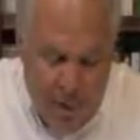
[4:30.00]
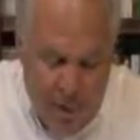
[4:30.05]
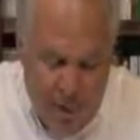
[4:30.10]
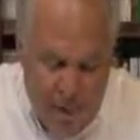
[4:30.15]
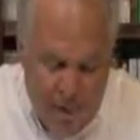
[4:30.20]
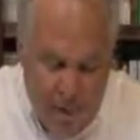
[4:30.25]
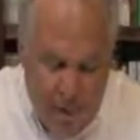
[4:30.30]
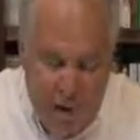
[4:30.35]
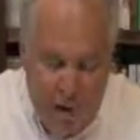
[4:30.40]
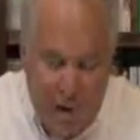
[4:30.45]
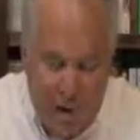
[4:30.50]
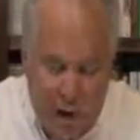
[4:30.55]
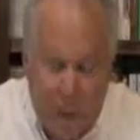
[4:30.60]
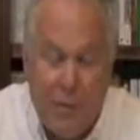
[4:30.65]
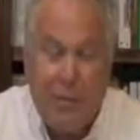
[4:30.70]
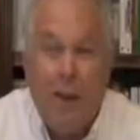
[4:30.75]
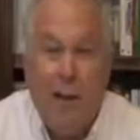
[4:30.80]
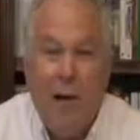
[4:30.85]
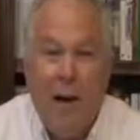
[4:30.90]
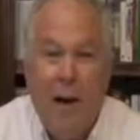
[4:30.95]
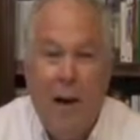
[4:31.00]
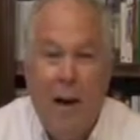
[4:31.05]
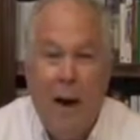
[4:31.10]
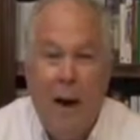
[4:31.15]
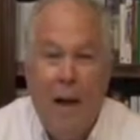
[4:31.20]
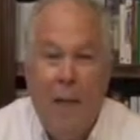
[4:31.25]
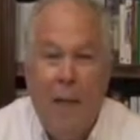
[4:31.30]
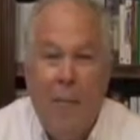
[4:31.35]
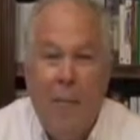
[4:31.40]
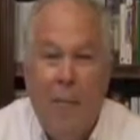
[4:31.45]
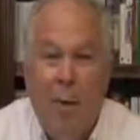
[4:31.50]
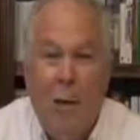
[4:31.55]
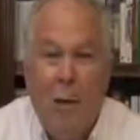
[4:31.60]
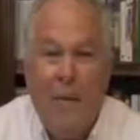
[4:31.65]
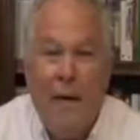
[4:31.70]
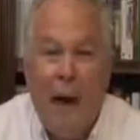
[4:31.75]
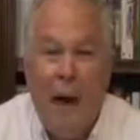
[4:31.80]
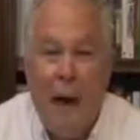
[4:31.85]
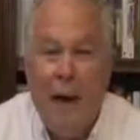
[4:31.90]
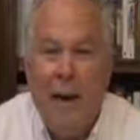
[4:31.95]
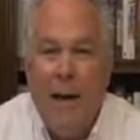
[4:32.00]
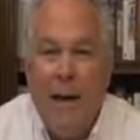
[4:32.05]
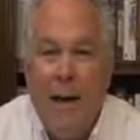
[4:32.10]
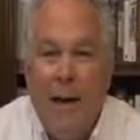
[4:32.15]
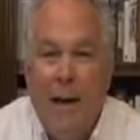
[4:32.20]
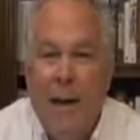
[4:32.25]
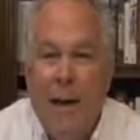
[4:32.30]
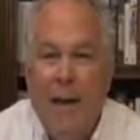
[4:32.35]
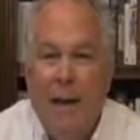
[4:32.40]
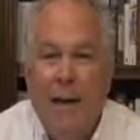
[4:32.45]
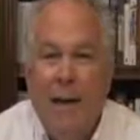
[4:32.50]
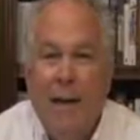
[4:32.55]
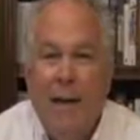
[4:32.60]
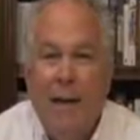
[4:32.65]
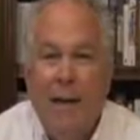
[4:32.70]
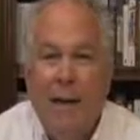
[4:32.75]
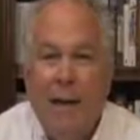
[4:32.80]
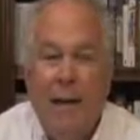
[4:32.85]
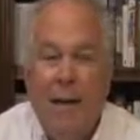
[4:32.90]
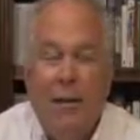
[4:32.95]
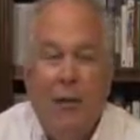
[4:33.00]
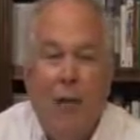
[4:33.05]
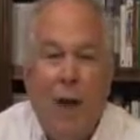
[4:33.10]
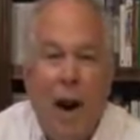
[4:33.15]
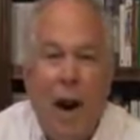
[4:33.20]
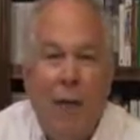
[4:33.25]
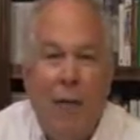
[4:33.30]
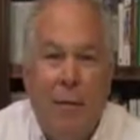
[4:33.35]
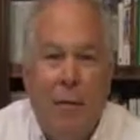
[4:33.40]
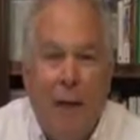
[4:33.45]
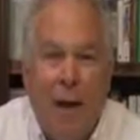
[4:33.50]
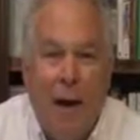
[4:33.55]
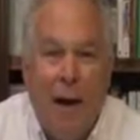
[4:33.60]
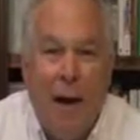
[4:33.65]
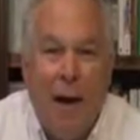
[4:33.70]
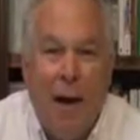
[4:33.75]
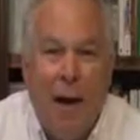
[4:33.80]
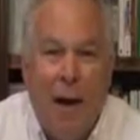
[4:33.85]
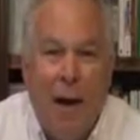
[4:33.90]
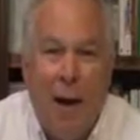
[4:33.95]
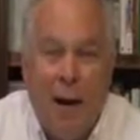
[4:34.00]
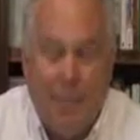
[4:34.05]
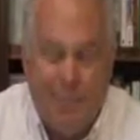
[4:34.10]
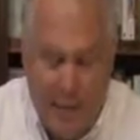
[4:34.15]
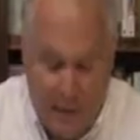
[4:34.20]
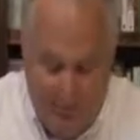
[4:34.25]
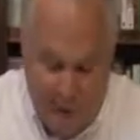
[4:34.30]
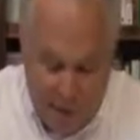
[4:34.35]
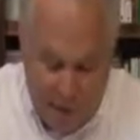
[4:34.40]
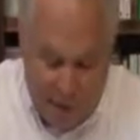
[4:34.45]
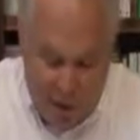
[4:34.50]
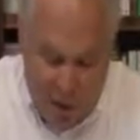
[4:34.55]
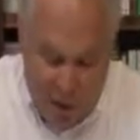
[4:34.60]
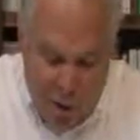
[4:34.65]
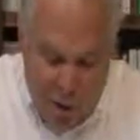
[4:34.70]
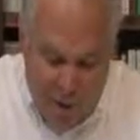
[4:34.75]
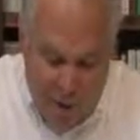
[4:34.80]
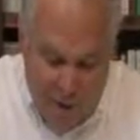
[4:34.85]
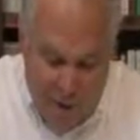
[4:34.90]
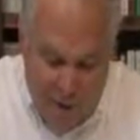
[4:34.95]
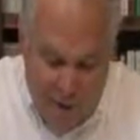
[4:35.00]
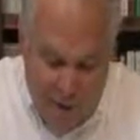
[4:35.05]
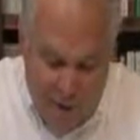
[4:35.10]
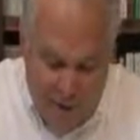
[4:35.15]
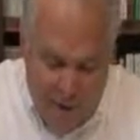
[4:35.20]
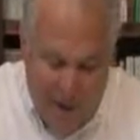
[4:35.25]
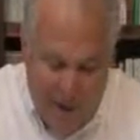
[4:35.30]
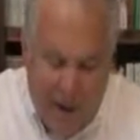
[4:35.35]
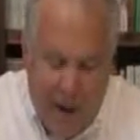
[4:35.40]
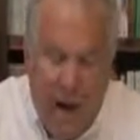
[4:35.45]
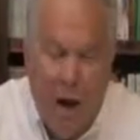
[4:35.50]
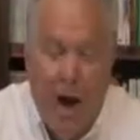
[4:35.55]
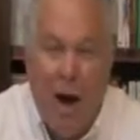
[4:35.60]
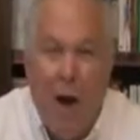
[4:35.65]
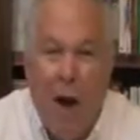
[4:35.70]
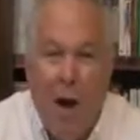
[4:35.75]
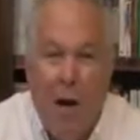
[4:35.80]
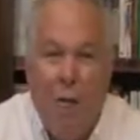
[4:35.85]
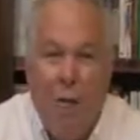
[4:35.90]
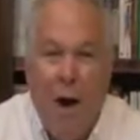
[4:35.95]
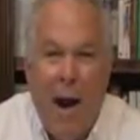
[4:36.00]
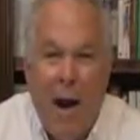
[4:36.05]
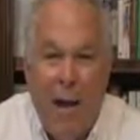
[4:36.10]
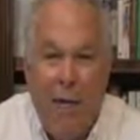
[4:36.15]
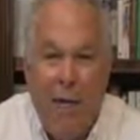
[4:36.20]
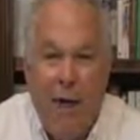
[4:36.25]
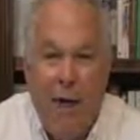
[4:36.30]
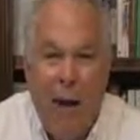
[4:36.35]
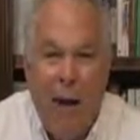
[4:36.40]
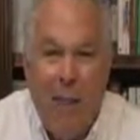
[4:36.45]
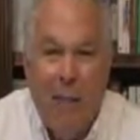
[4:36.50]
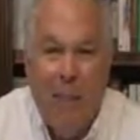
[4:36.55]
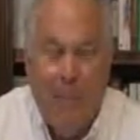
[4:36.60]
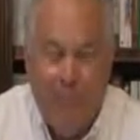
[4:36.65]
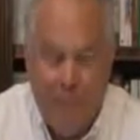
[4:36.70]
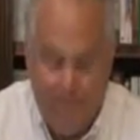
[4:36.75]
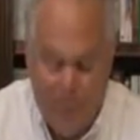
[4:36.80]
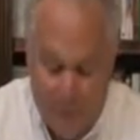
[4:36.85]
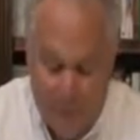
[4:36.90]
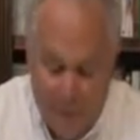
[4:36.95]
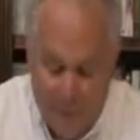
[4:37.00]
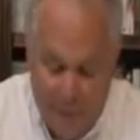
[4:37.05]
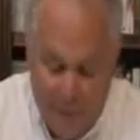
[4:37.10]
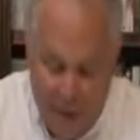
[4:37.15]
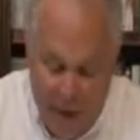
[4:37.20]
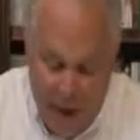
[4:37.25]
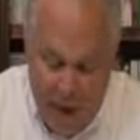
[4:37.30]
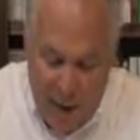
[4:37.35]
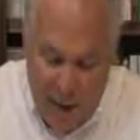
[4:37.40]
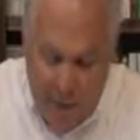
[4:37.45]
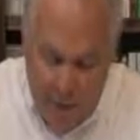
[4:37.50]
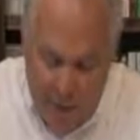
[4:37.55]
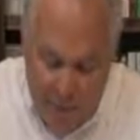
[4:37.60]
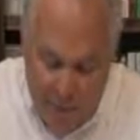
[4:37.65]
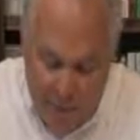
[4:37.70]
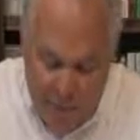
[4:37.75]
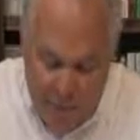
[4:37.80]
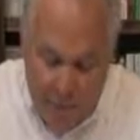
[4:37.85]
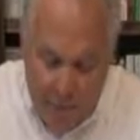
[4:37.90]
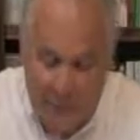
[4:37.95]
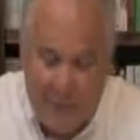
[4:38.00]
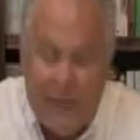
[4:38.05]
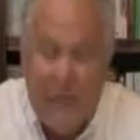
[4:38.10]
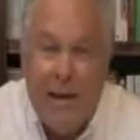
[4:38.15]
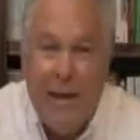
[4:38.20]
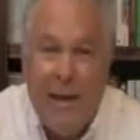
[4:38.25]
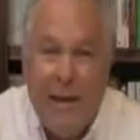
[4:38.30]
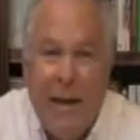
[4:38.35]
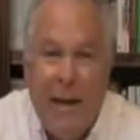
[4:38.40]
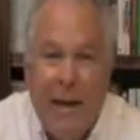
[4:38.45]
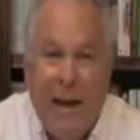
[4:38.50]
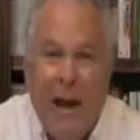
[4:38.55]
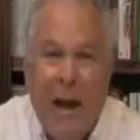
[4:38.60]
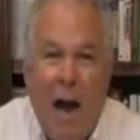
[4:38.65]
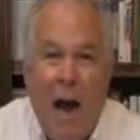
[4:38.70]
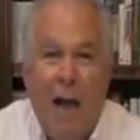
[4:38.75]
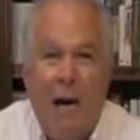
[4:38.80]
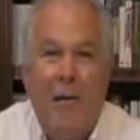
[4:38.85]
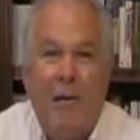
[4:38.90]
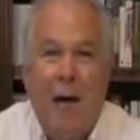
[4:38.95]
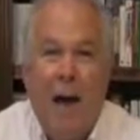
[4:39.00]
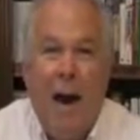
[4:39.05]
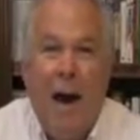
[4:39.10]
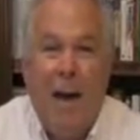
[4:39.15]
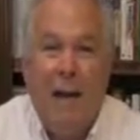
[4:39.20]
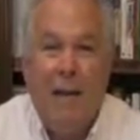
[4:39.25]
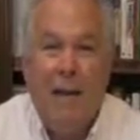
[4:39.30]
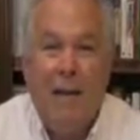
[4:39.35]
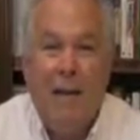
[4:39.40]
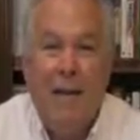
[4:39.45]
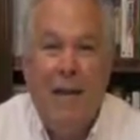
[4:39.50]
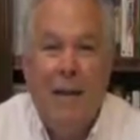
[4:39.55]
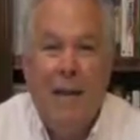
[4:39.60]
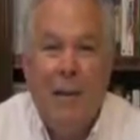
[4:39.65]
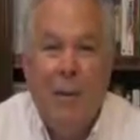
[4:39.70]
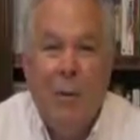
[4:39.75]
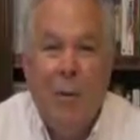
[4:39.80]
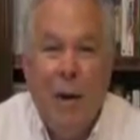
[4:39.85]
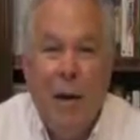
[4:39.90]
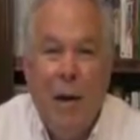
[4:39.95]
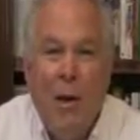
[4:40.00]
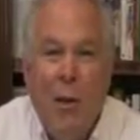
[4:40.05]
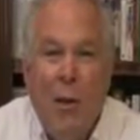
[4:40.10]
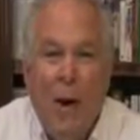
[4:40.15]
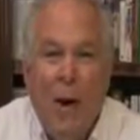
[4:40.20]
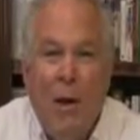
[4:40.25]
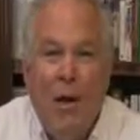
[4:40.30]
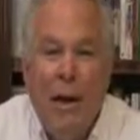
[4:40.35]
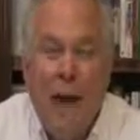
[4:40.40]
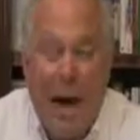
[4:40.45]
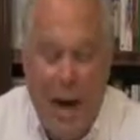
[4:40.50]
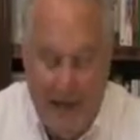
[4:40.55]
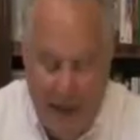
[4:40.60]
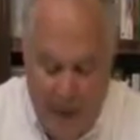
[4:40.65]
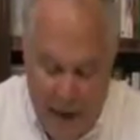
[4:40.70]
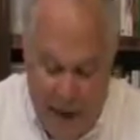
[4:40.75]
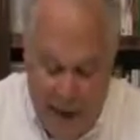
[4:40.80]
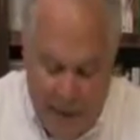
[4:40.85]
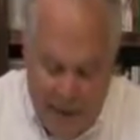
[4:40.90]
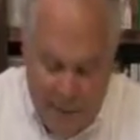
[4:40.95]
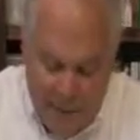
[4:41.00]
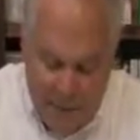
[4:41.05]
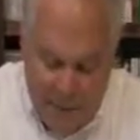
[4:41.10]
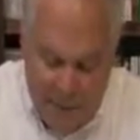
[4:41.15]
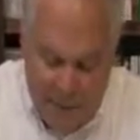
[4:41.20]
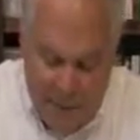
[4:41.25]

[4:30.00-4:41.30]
the closer and the more tightly the traveler kept his cloak around him. However, in contrast, when the wind died down,